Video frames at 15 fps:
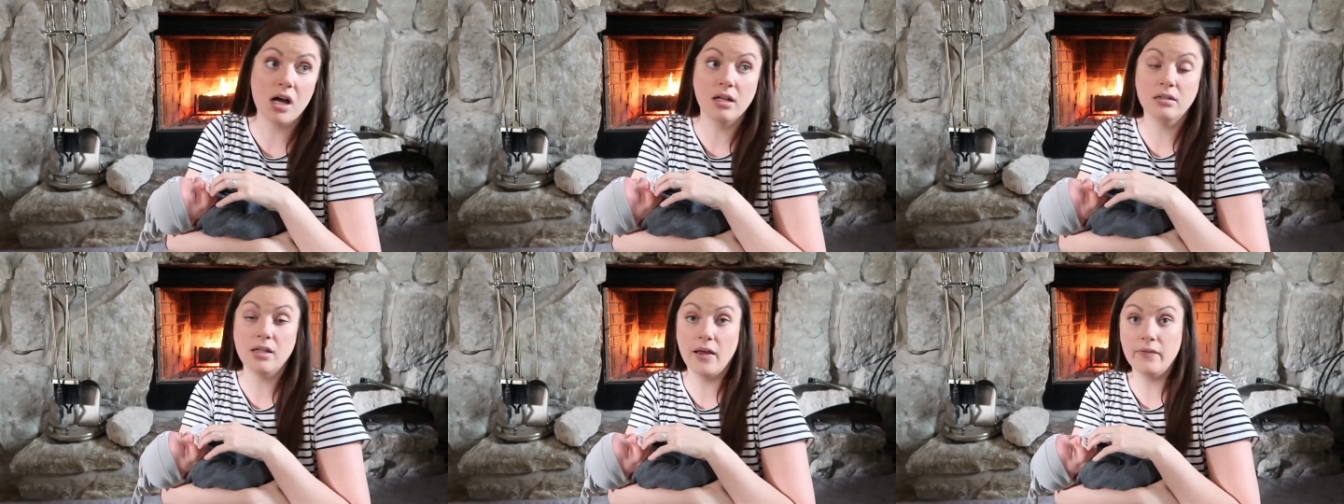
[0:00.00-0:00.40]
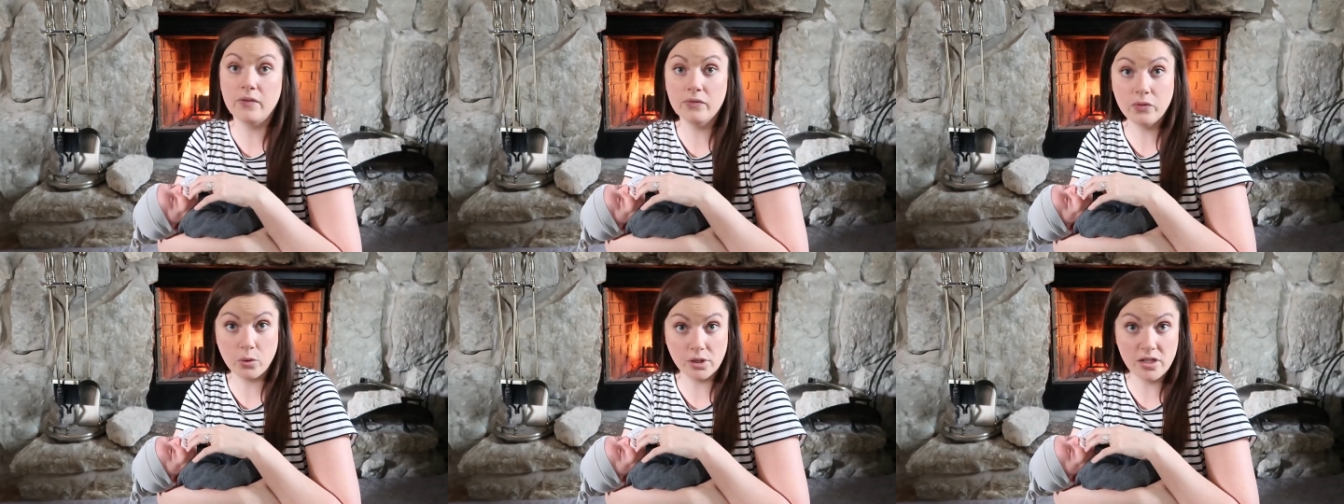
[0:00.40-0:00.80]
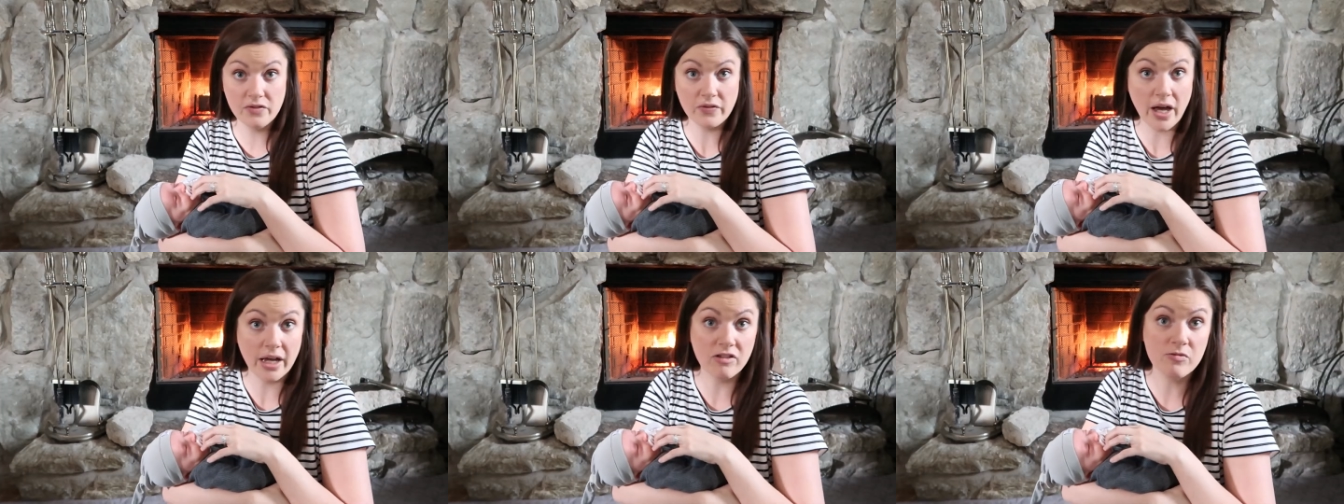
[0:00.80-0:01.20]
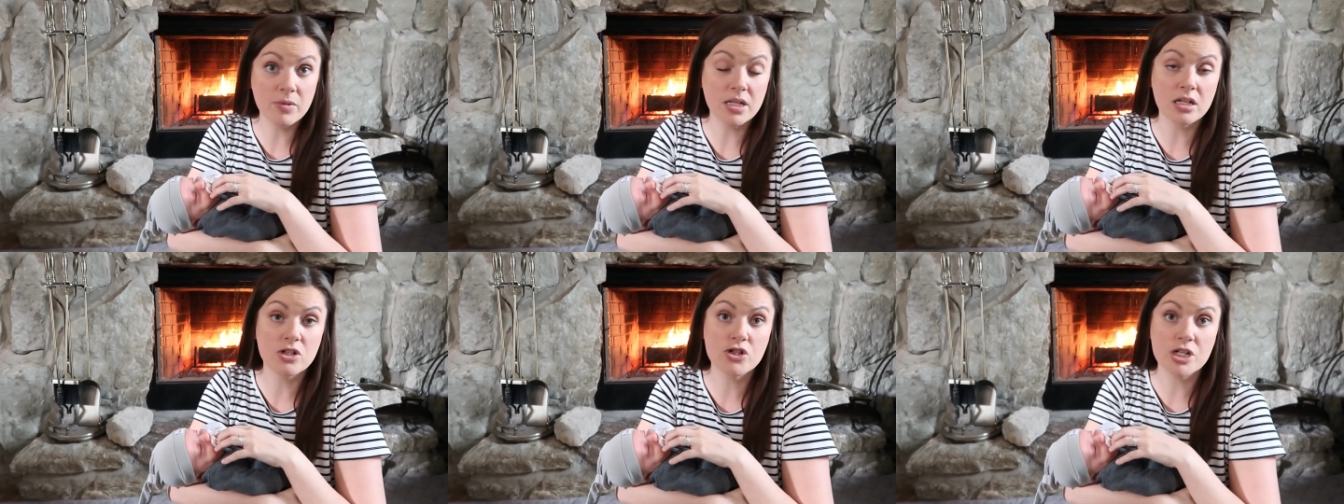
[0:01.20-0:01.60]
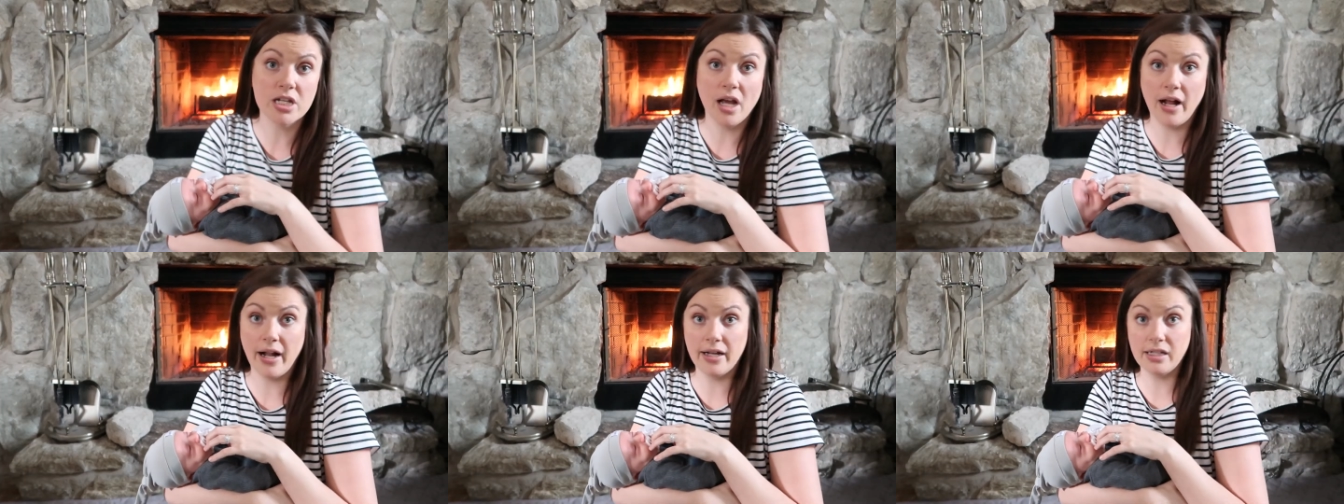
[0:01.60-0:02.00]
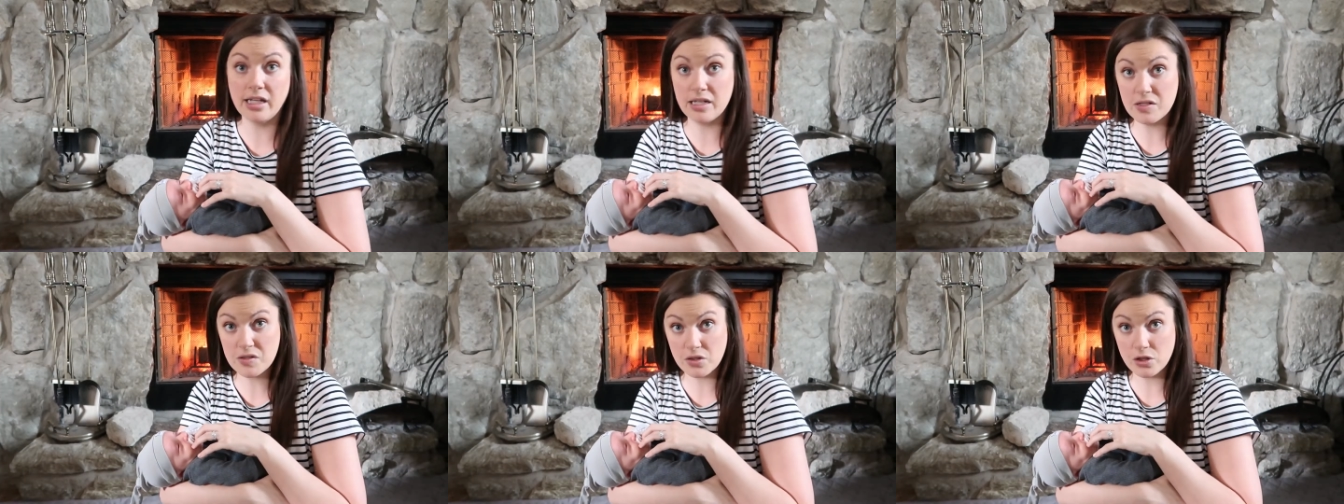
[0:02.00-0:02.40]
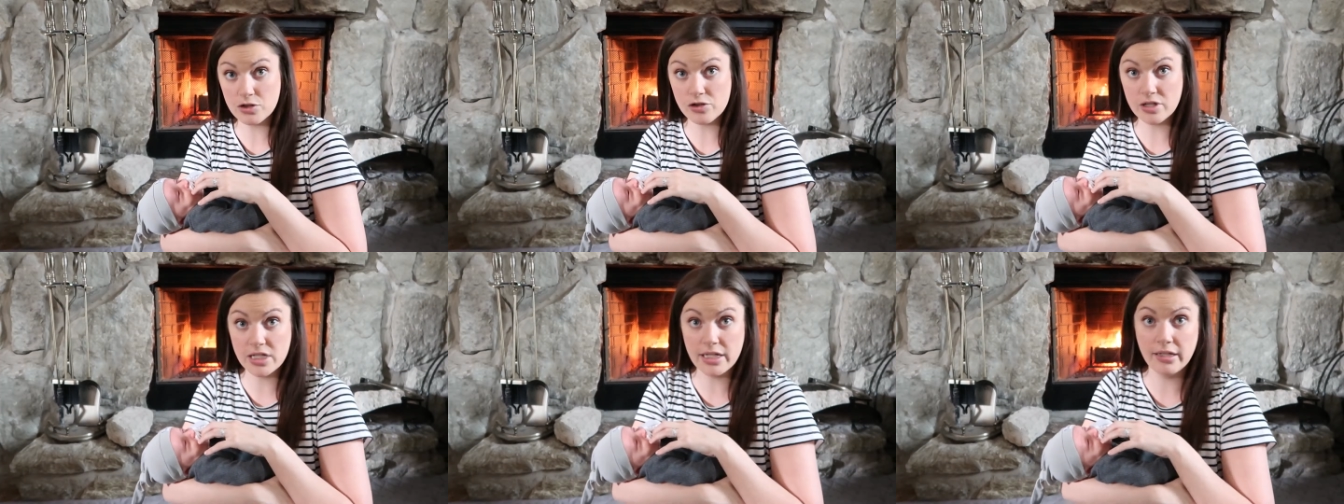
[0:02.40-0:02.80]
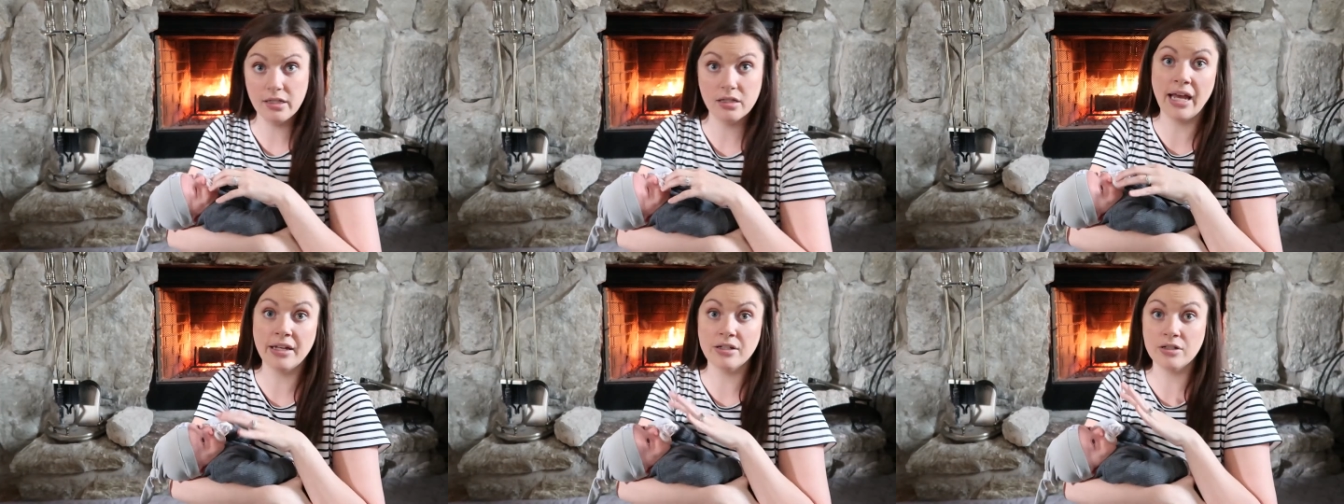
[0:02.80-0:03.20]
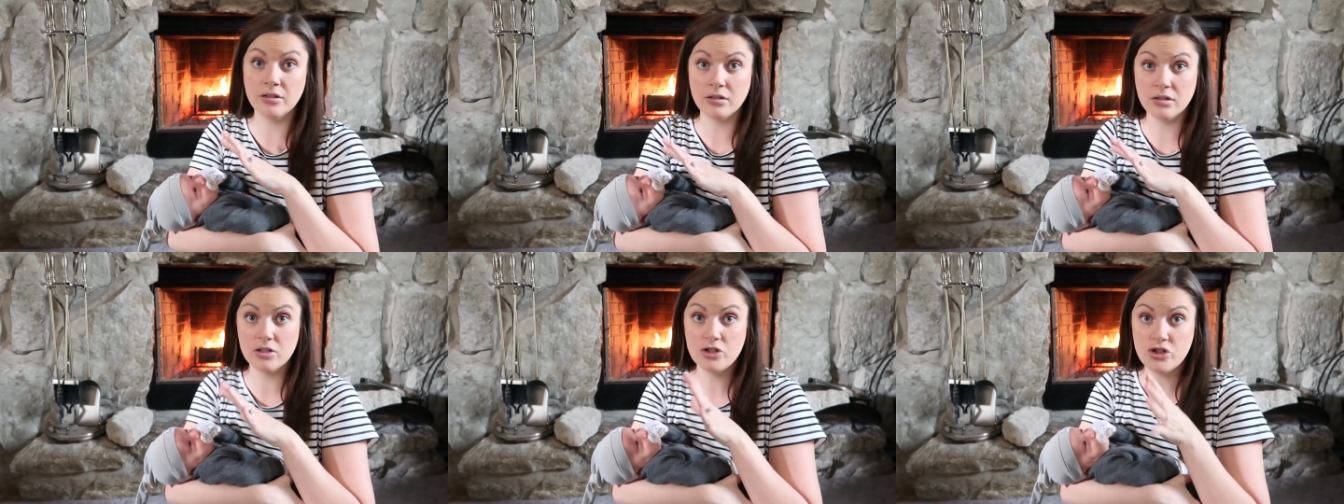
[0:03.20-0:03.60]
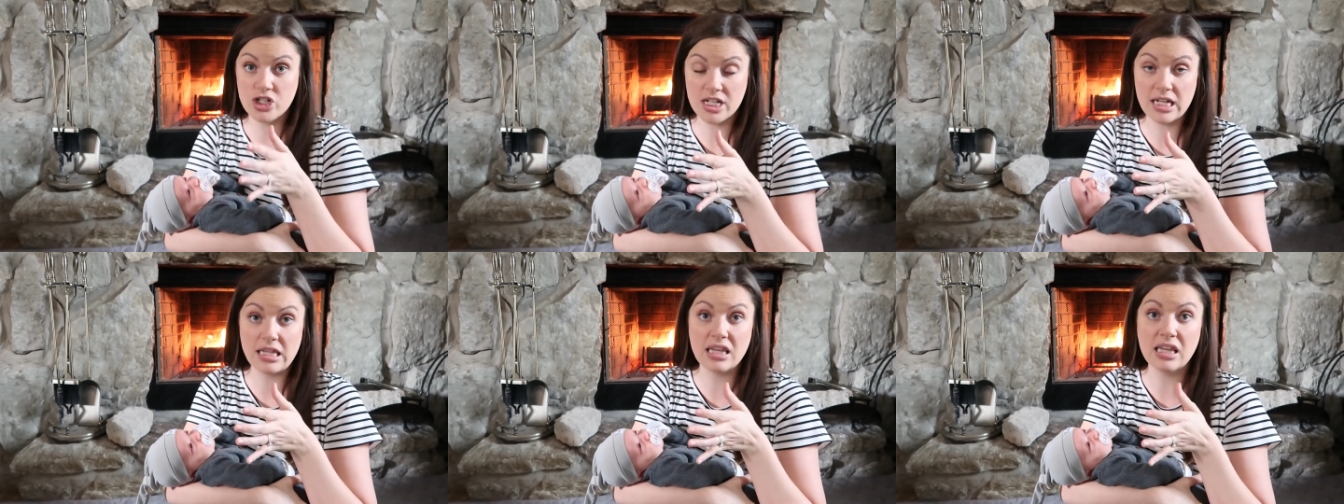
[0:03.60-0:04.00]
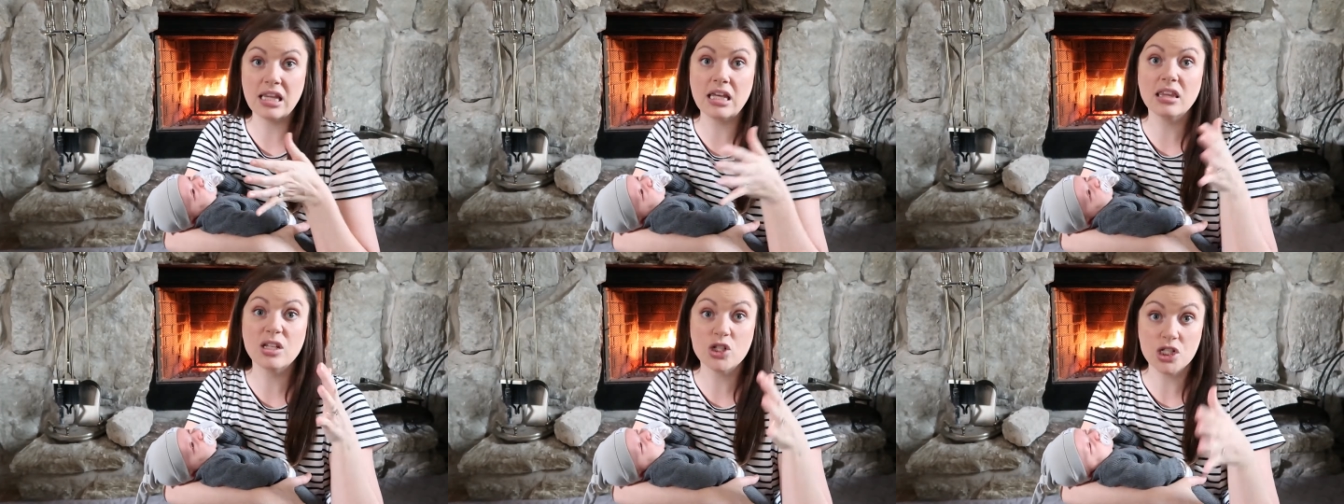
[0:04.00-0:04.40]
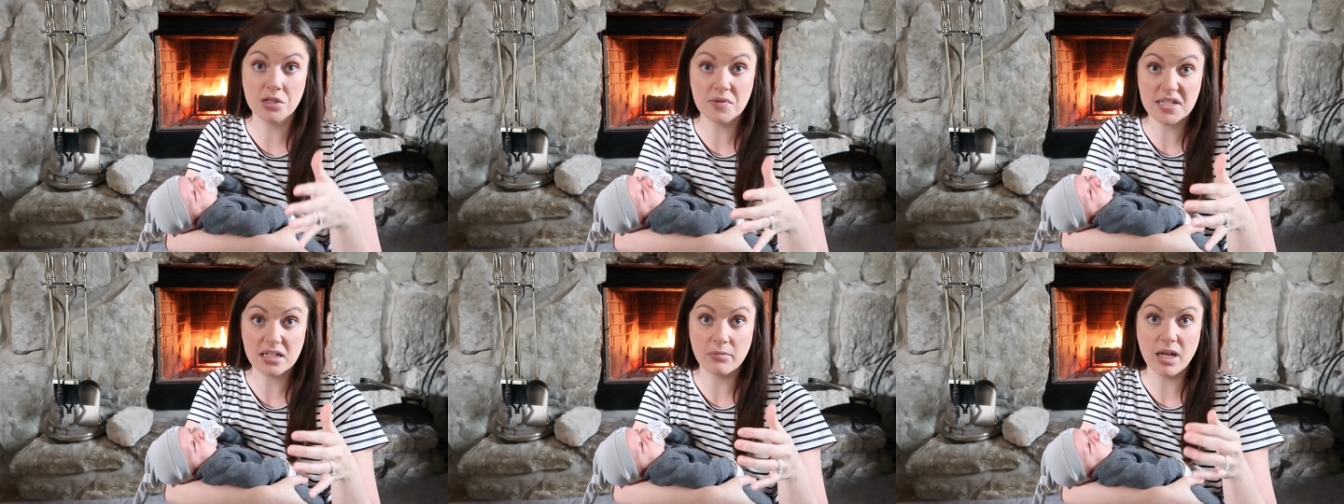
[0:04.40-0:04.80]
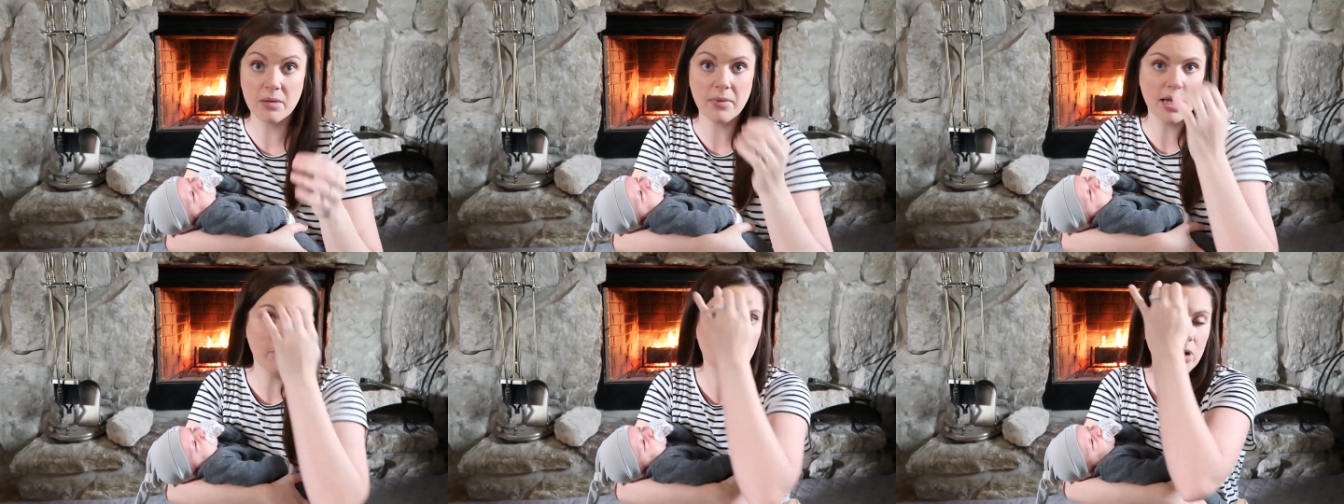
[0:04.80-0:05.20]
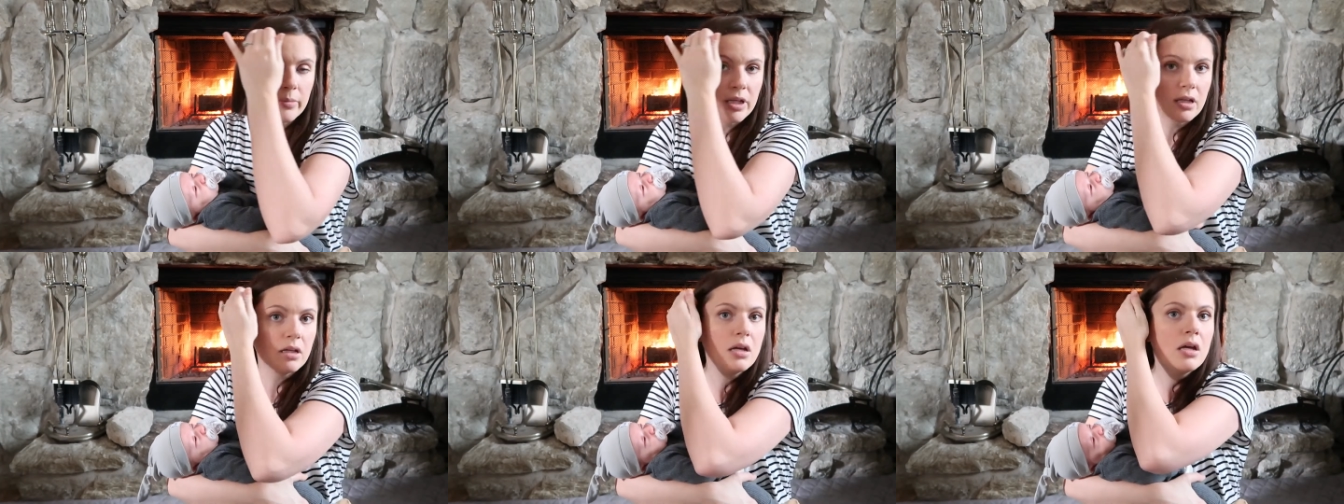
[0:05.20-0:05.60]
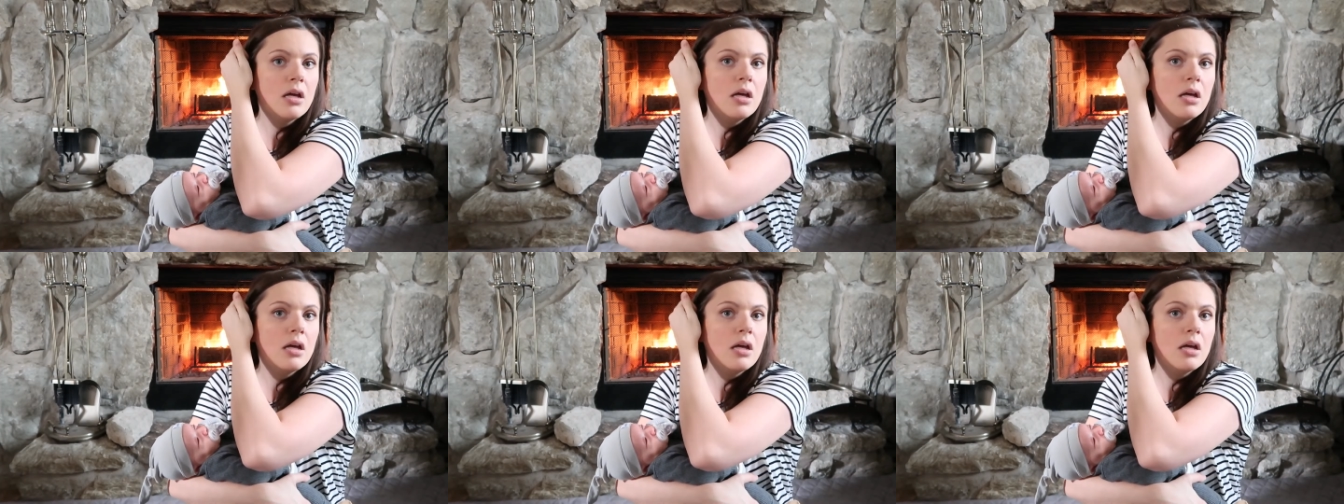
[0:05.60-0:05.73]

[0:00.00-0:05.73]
11.45 because she had a surgery and she didn't think that she was going to make my appointment.